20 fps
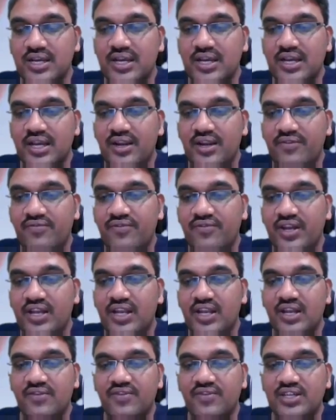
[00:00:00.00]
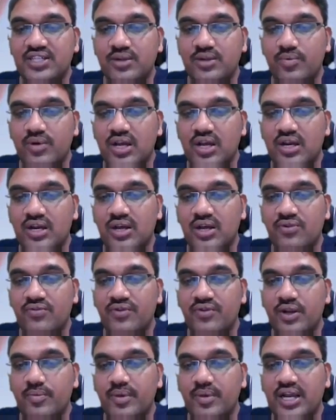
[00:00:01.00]
inferior vestibular nerve
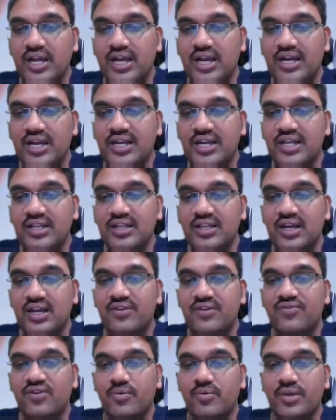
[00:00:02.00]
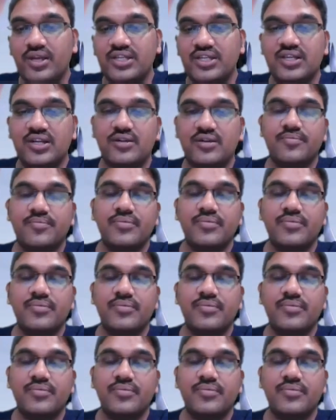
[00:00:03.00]
will be collecting the information.